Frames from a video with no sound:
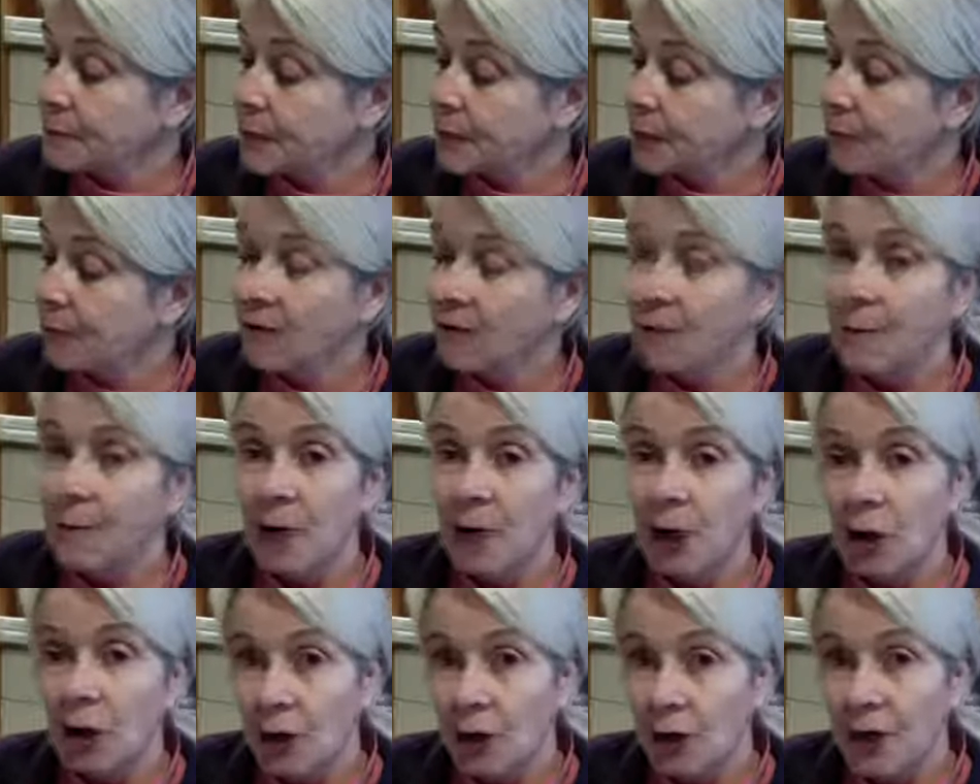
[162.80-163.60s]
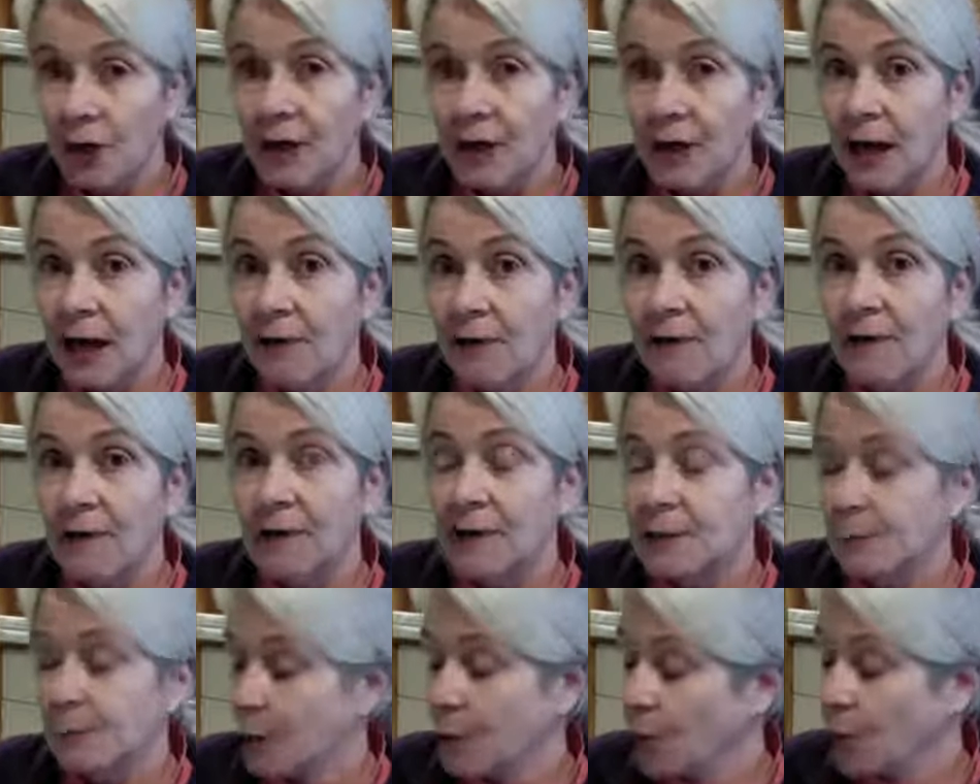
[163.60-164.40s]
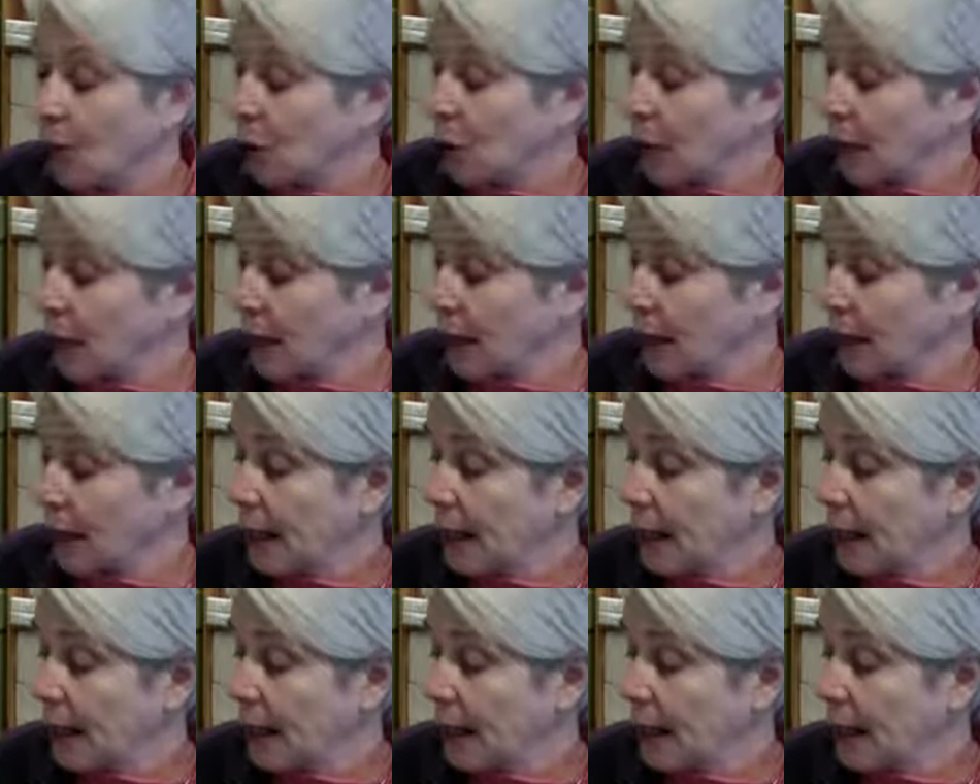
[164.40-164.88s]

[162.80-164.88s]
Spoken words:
from the Garden Diaries, a blog.